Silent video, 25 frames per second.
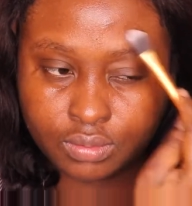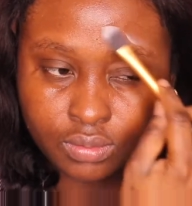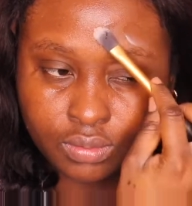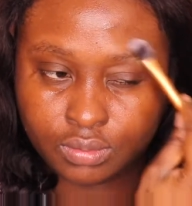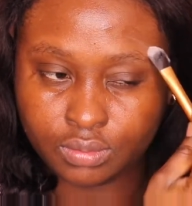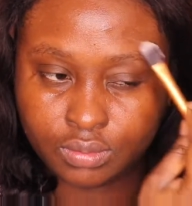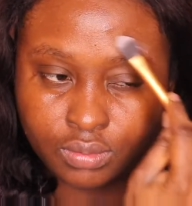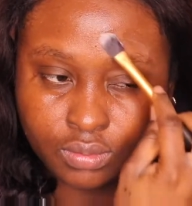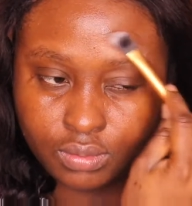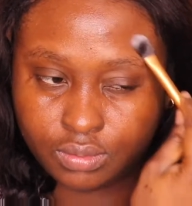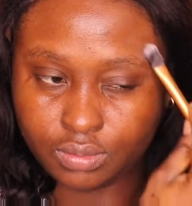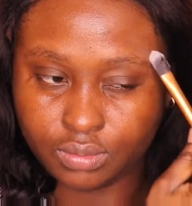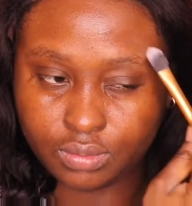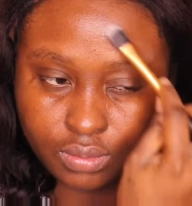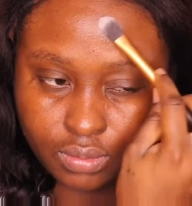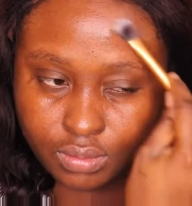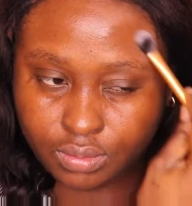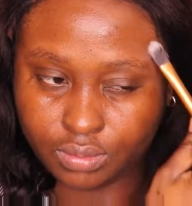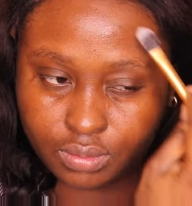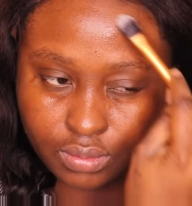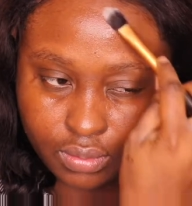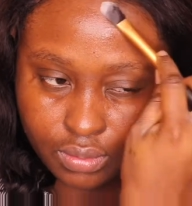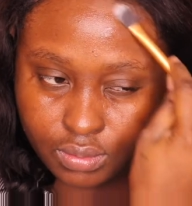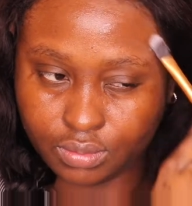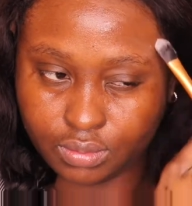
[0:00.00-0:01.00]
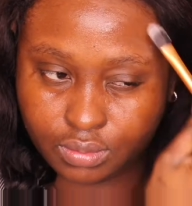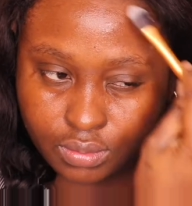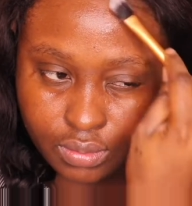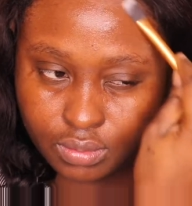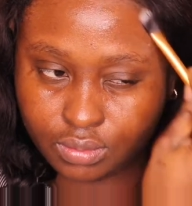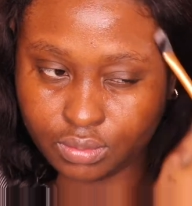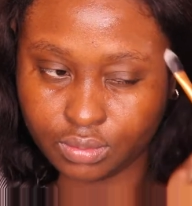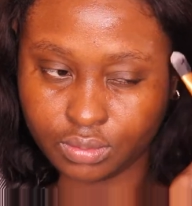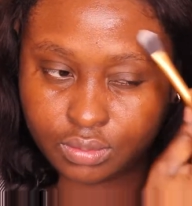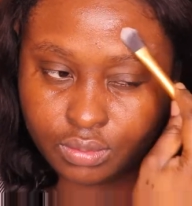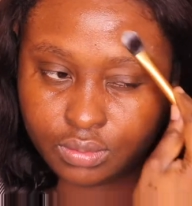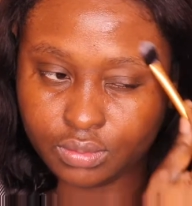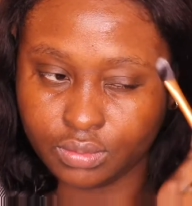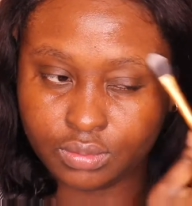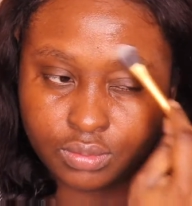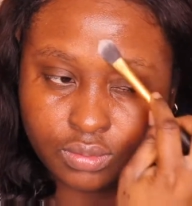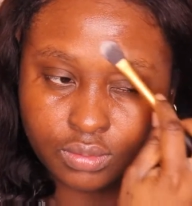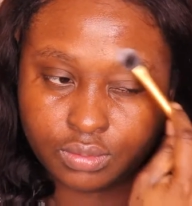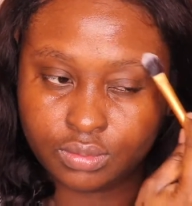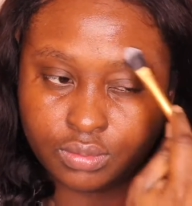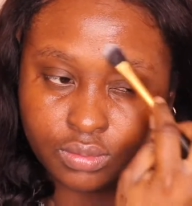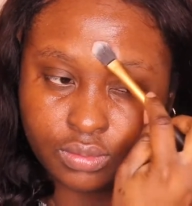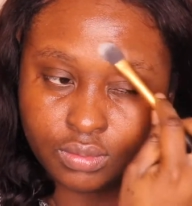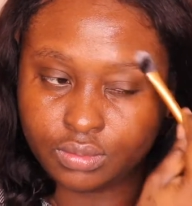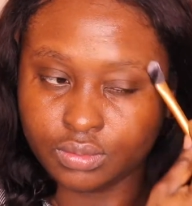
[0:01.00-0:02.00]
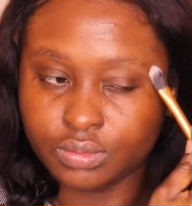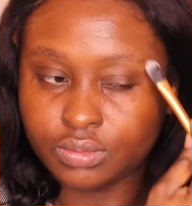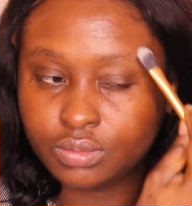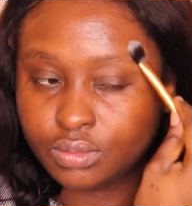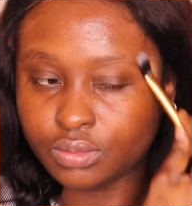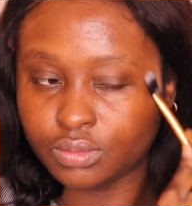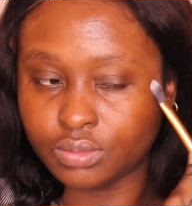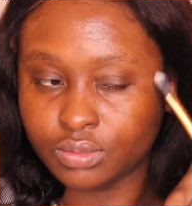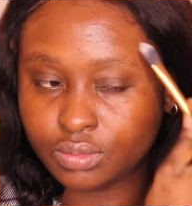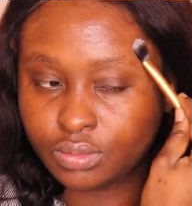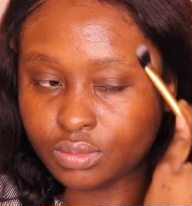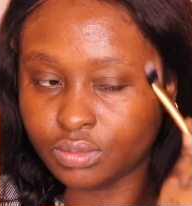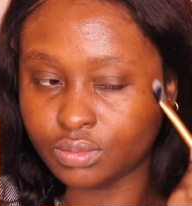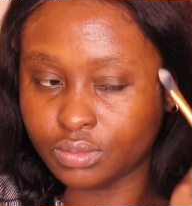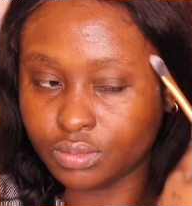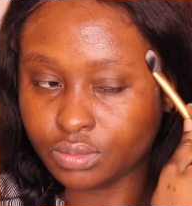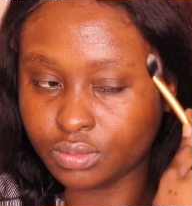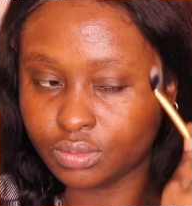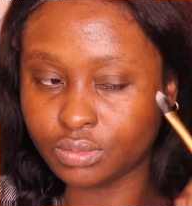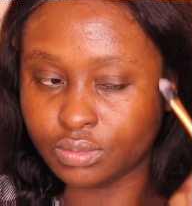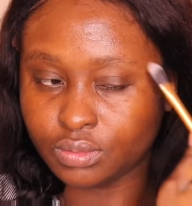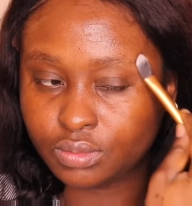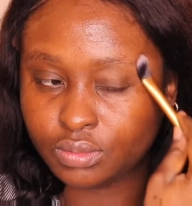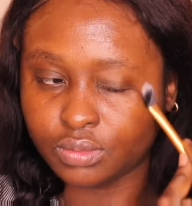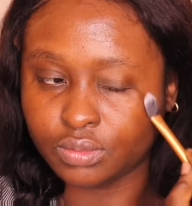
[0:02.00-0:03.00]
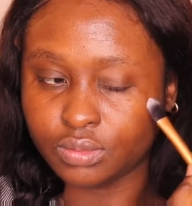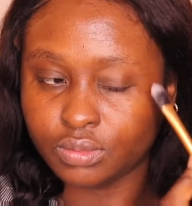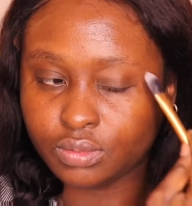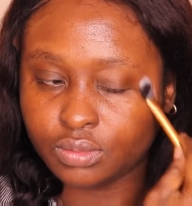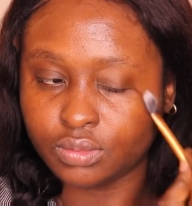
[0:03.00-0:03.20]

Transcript: I also showed you my maximizer. I use Rimmel maximizer.